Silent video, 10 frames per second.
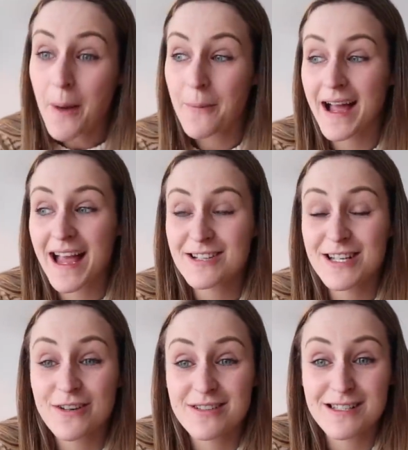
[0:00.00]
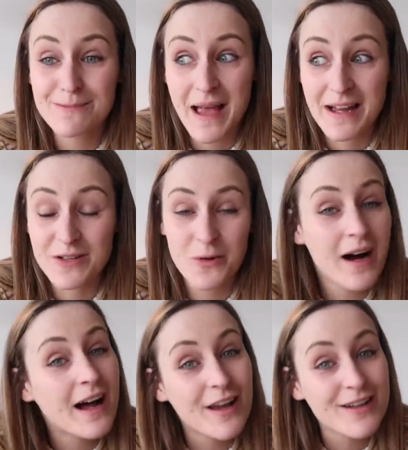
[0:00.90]
but I actually got to spend quite
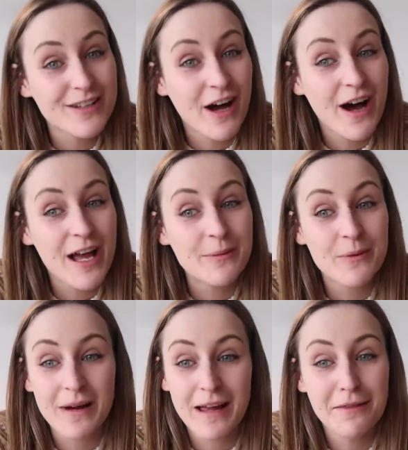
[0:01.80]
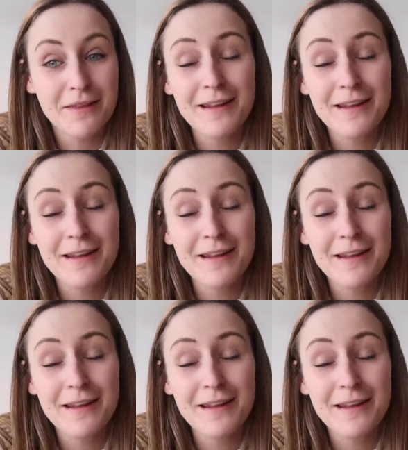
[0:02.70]
a lot of time with